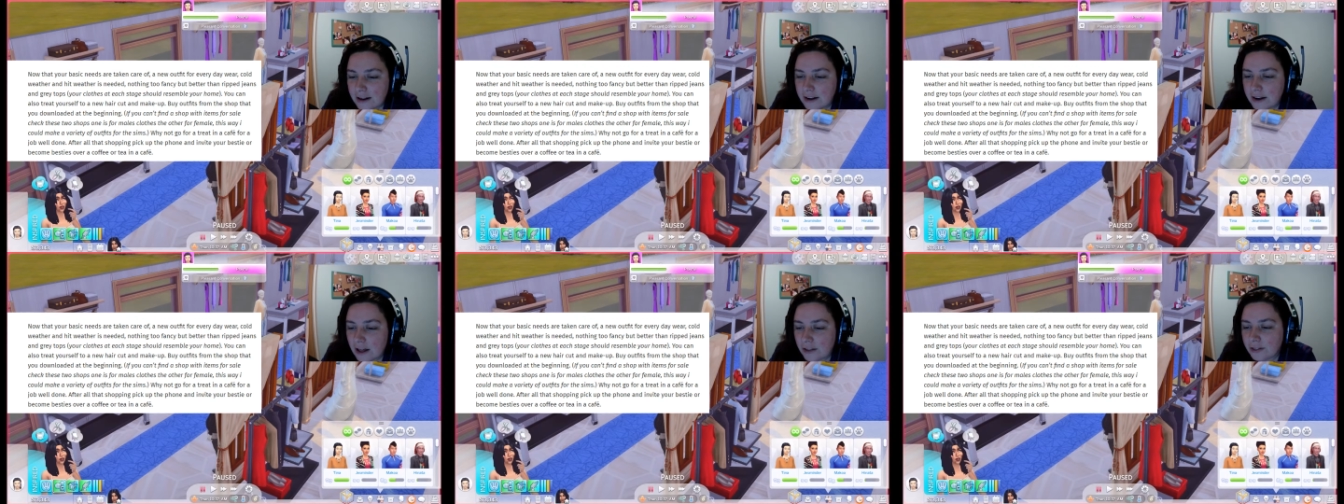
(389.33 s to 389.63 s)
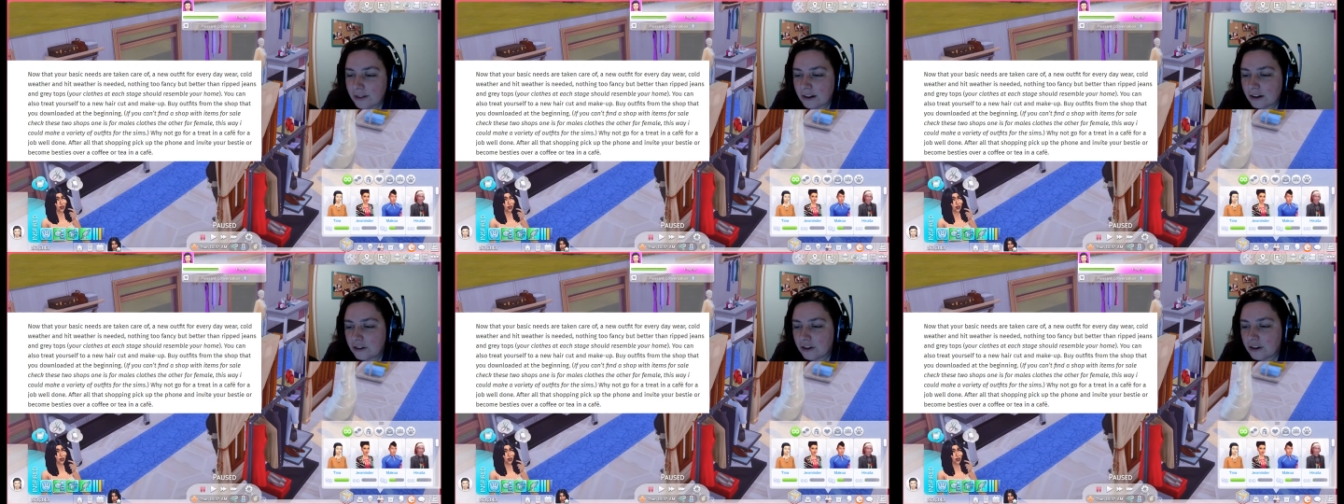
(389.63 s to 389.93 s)

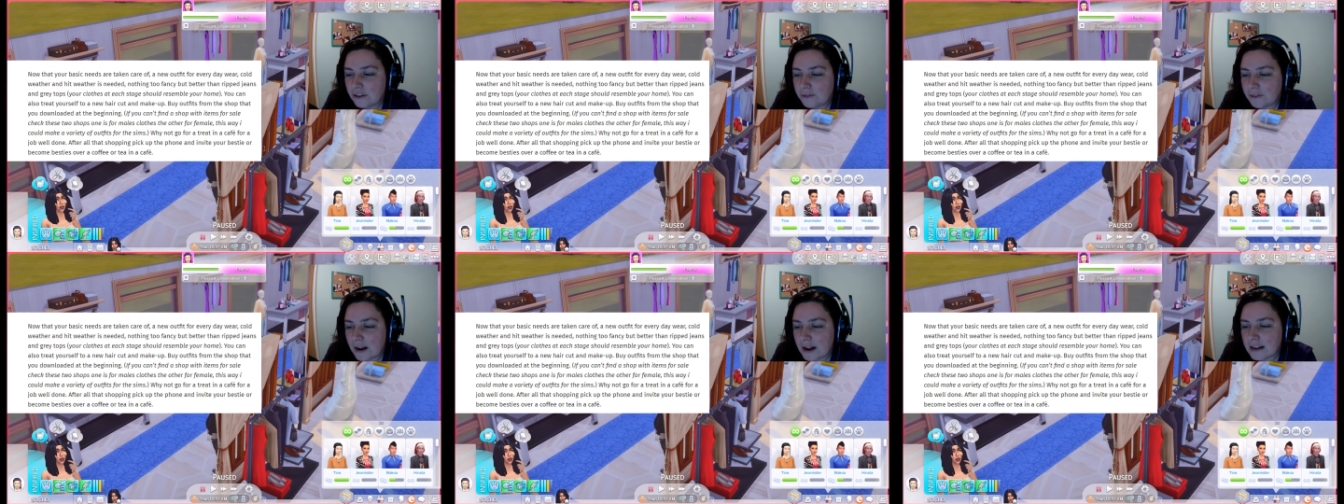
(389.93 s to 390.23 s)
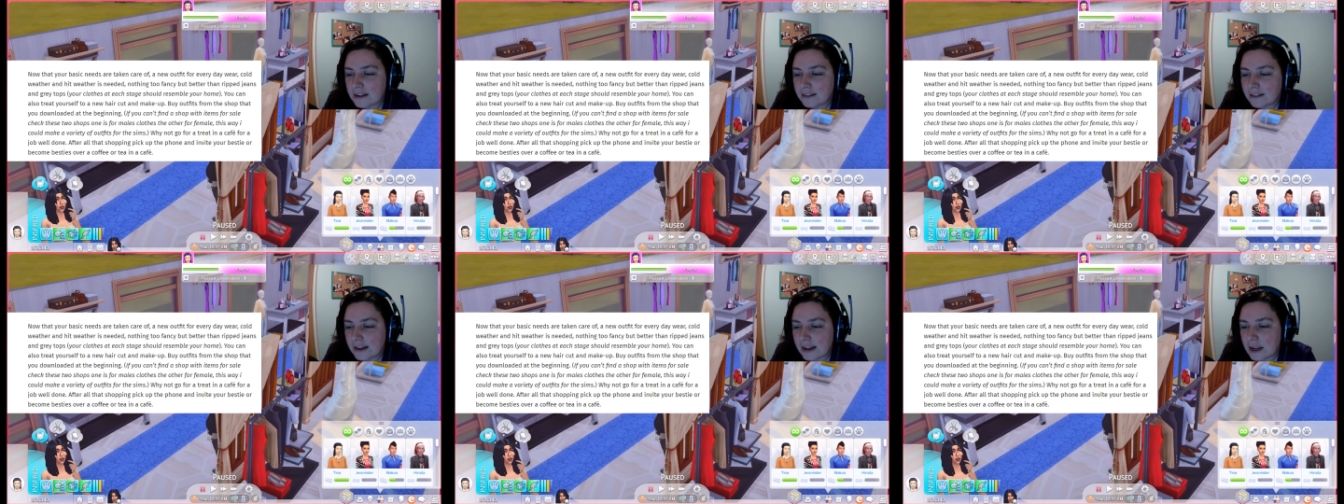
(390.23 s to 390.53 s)
Nothing too
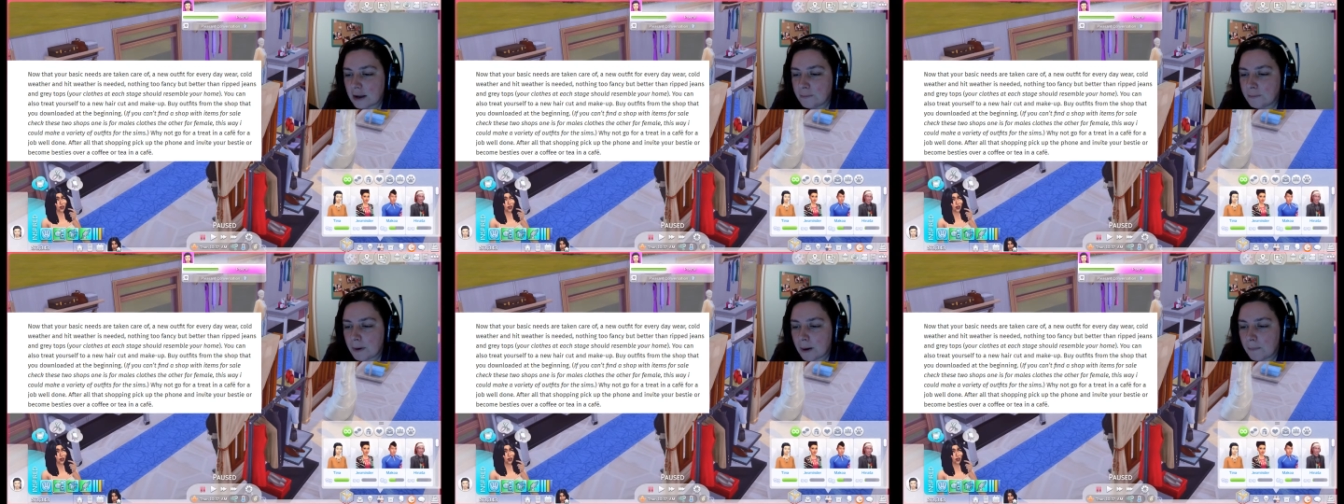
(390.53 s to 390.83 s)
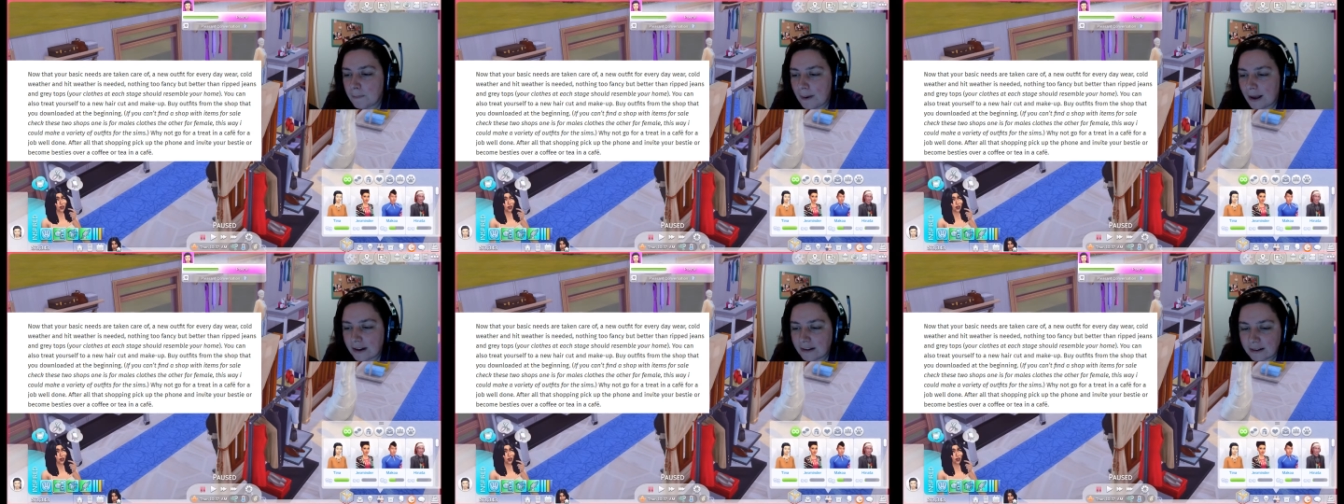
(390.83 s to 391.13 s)
fancy,
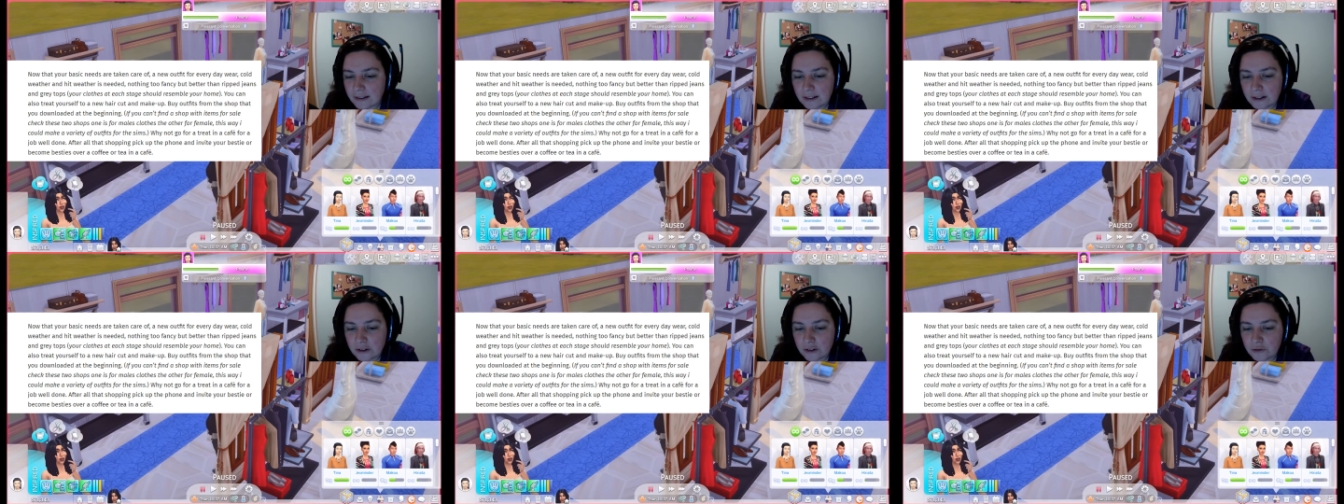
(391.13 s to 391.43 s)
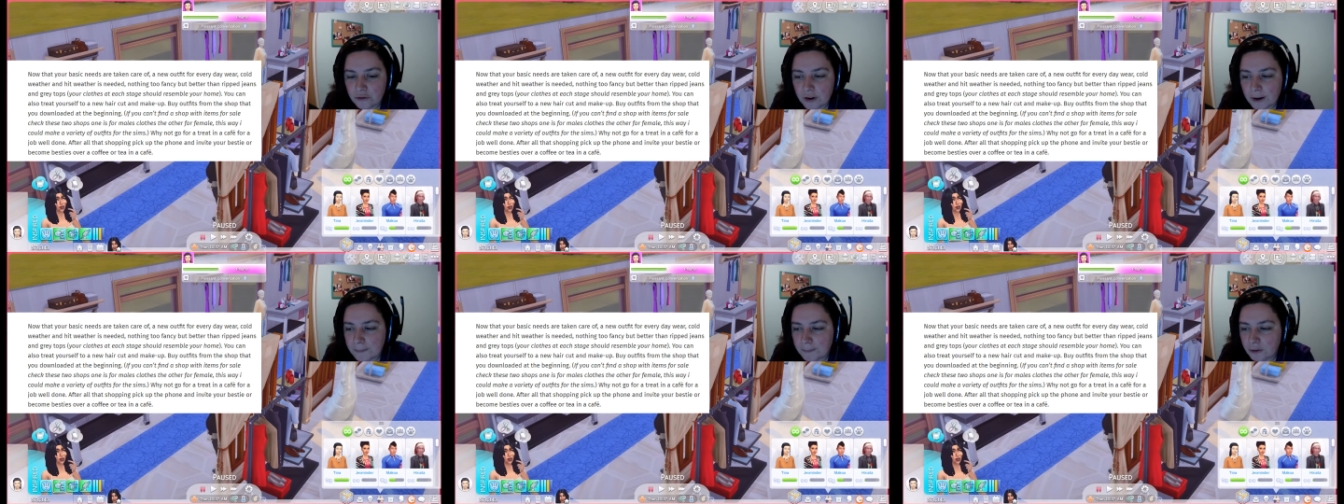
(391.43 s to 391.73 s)
but better
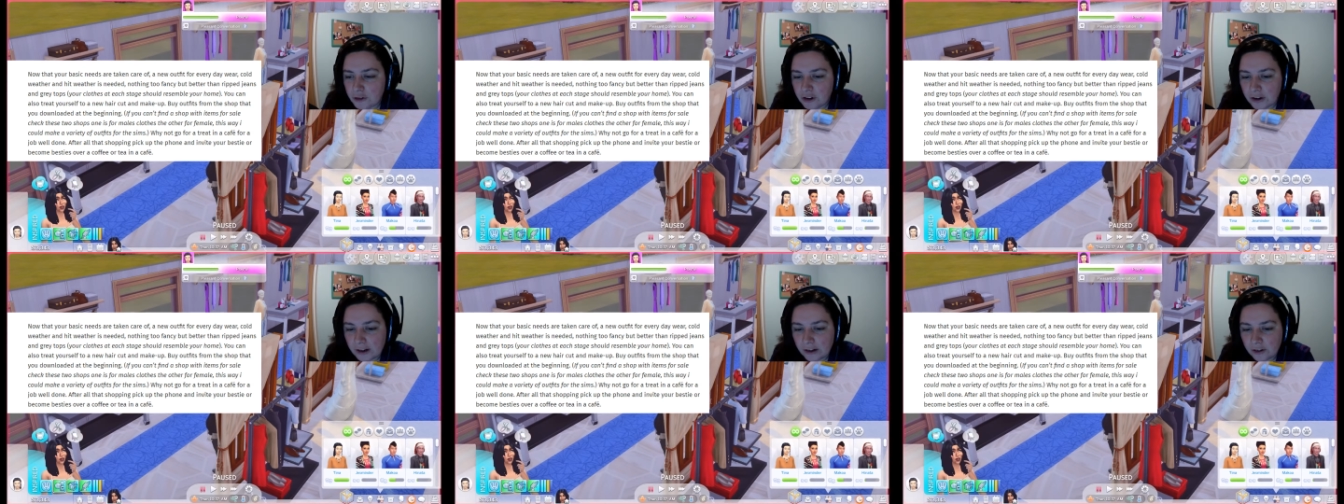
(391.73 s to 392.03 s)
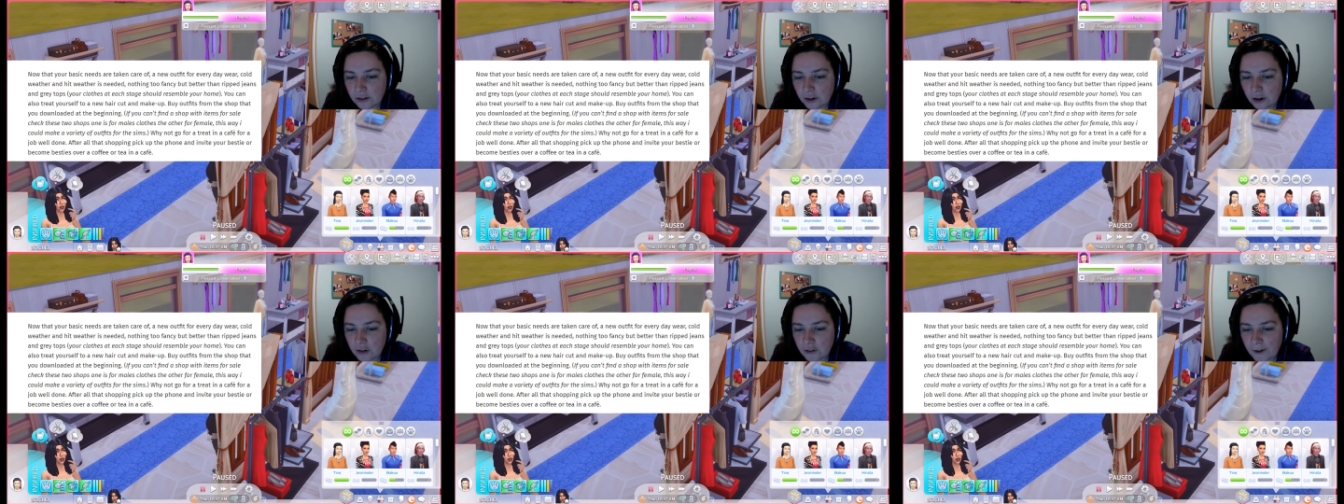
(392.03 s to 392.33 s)
than ripped
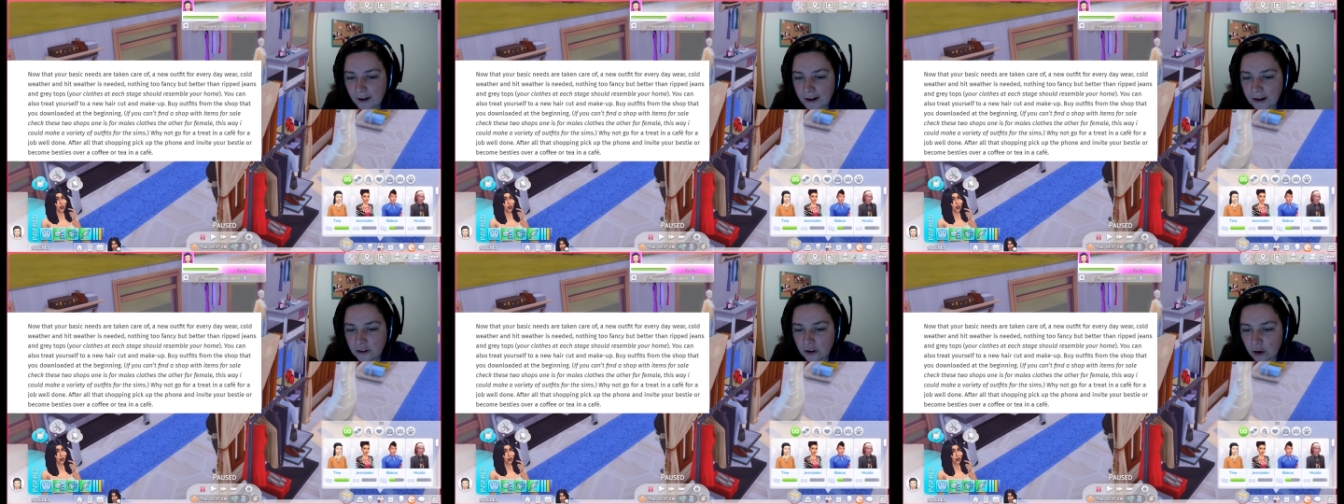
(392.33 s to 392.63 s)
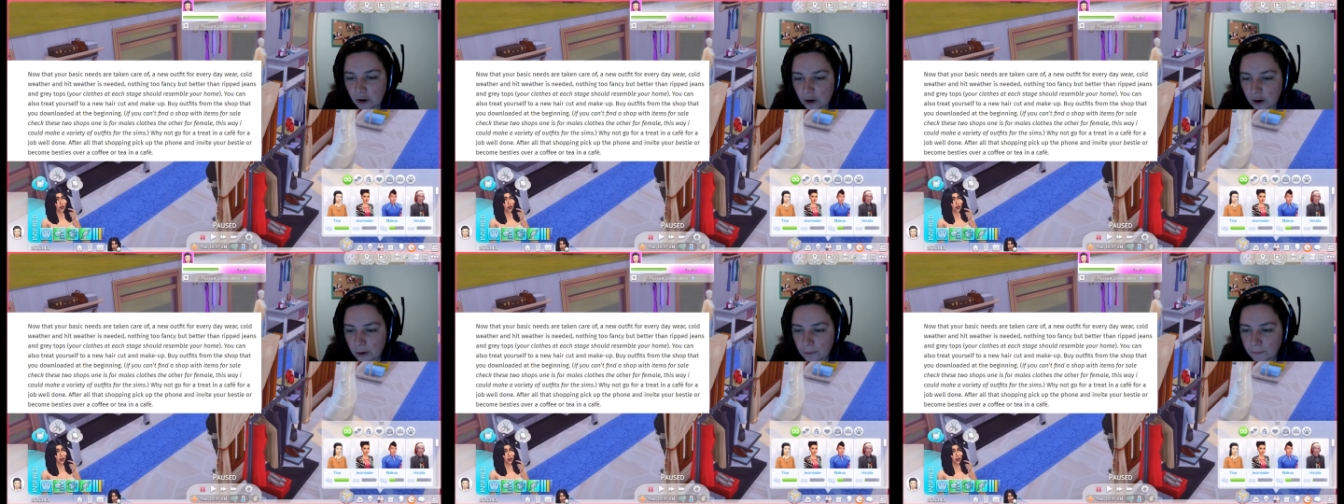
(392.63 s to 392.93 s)
jeans and grey
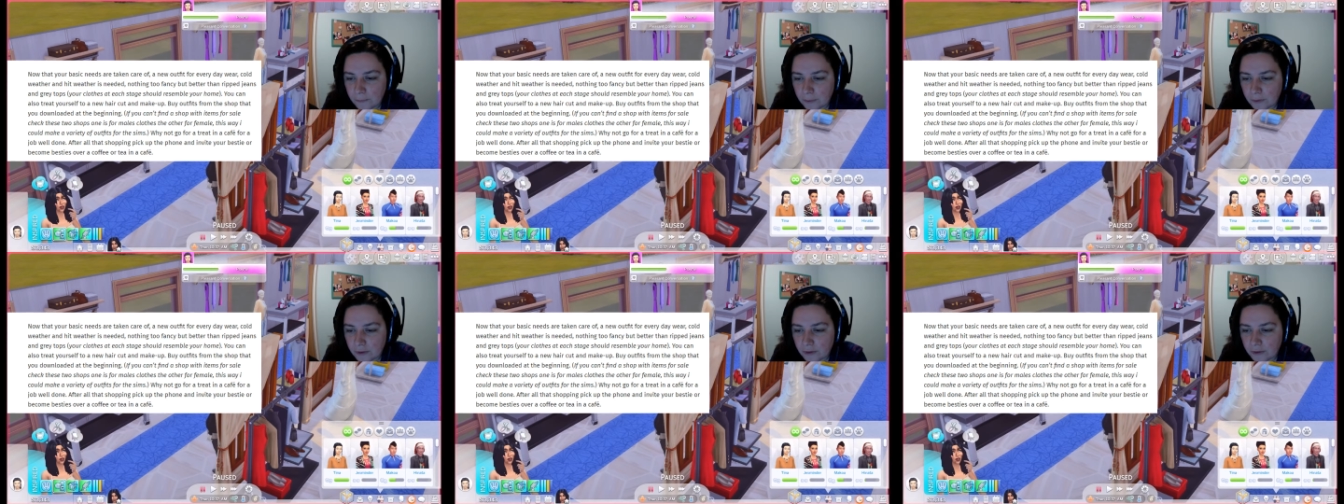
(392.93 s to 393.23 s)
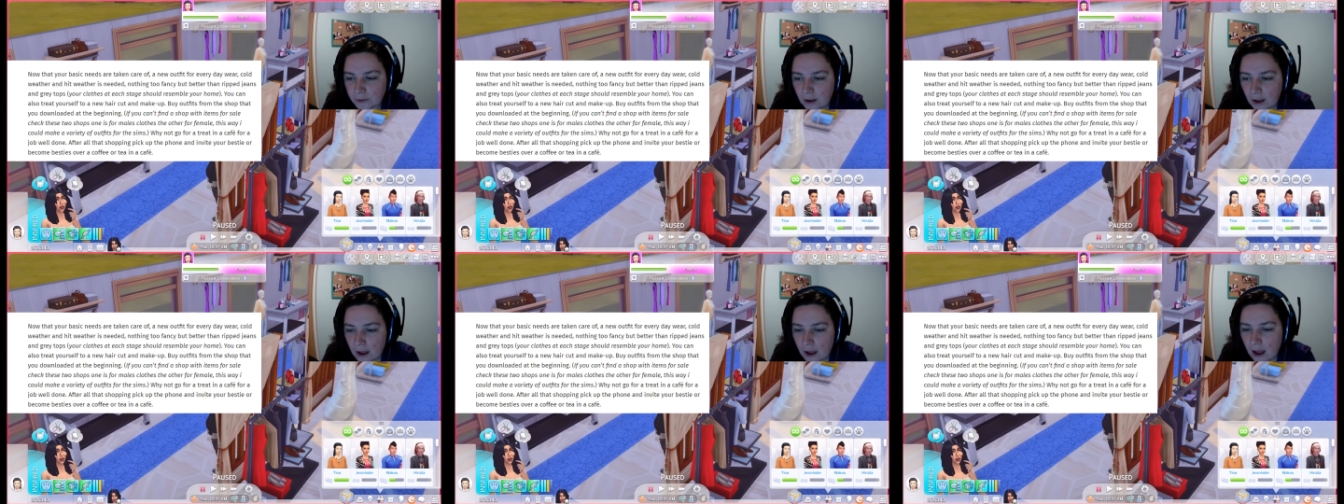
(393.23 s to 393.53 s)

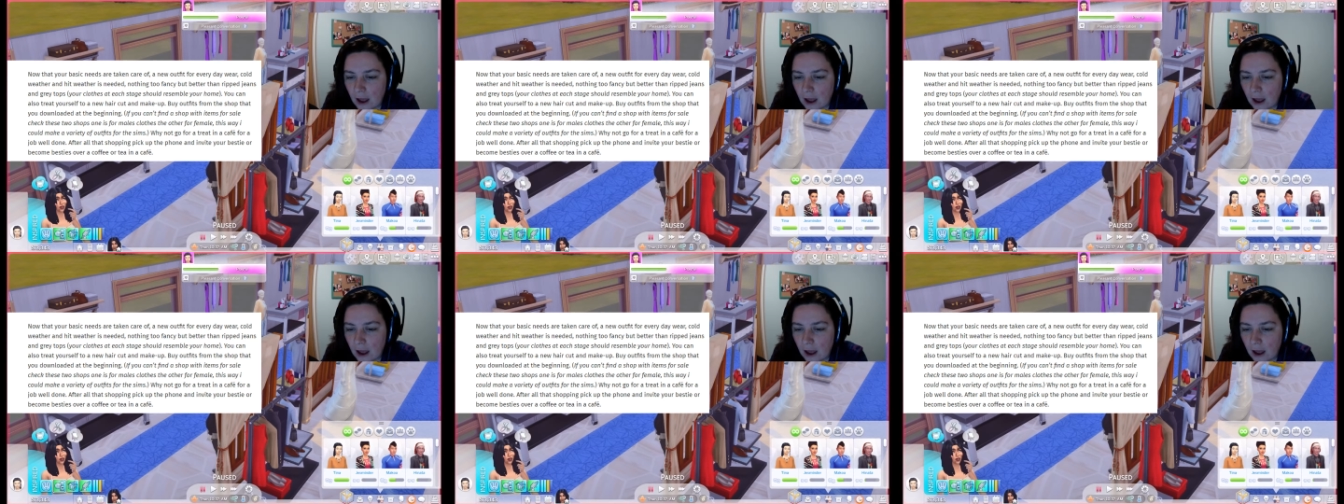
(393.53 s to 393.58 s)
tops.